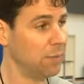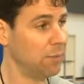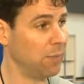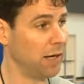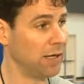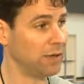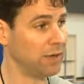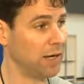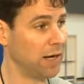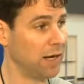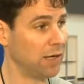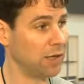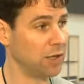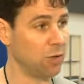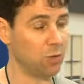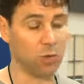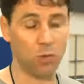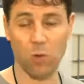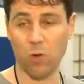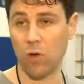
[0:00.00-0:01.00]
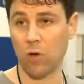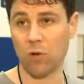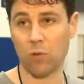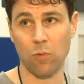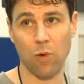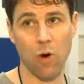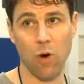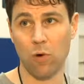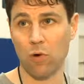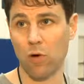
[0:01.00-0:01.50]
But, going on the
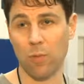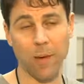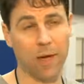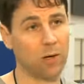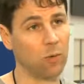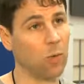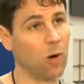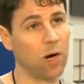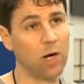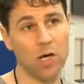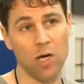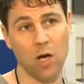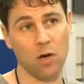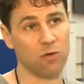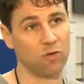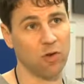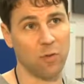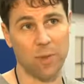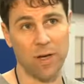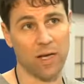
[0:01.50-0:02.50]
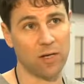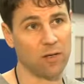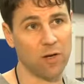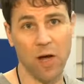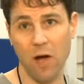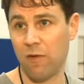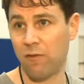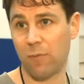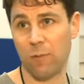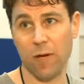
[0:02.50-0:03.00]
road, no matter where you go, is going to be a
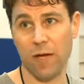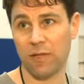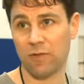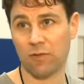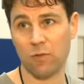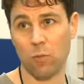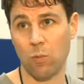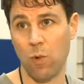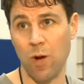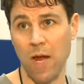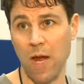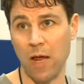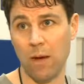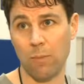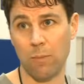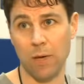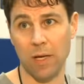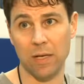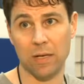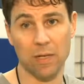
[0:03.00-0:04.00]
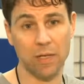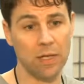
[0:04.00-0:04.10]
tough place to win. But,